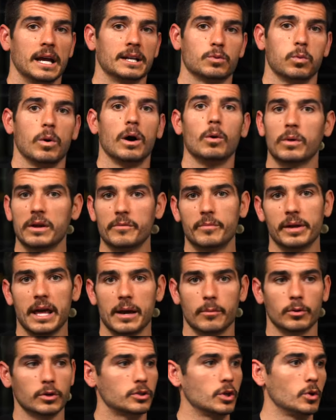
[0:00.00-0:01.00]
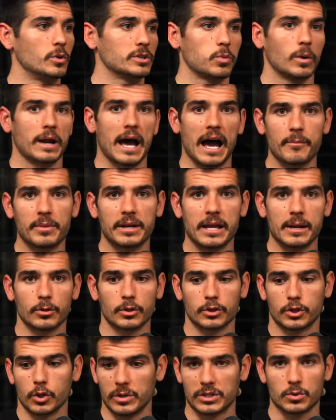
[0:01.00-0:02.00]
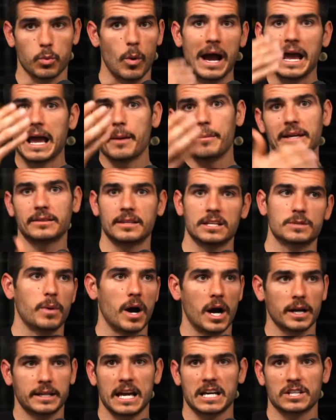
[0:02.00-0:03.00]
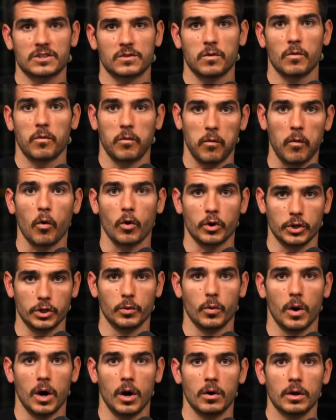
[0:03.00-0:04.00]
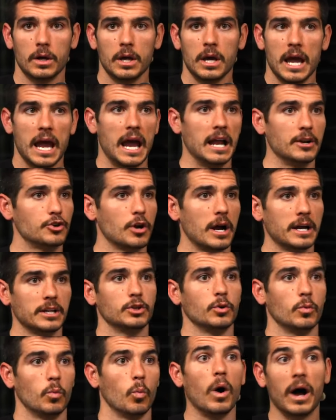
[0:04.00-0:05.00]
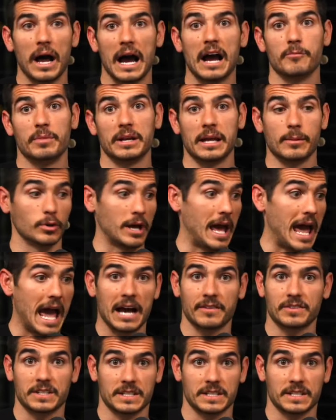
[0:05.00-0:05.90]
It's what we've been able to do. It's what I've been able to do. It's why I make these podcasts for you all and try to do what I've been able to have